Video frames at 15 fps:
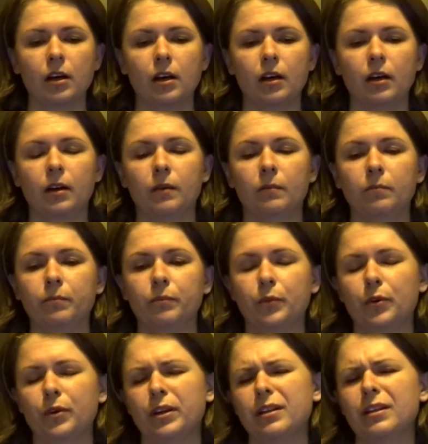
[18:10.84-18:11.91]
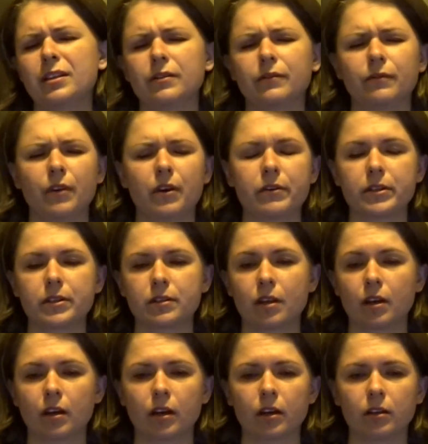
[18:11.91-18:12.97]
or at least very
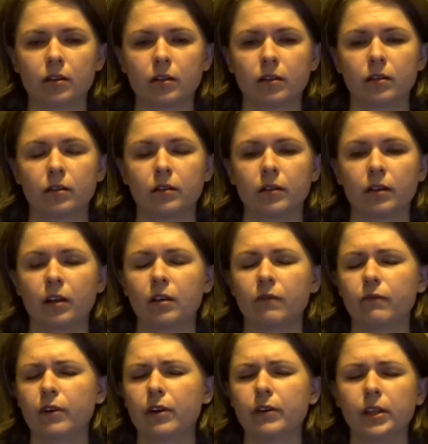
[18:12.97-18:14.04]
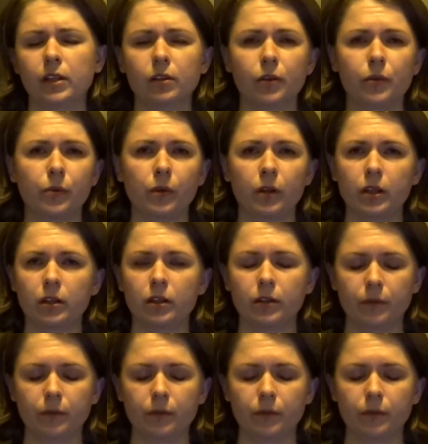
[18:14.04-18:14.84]
sad and very lonely,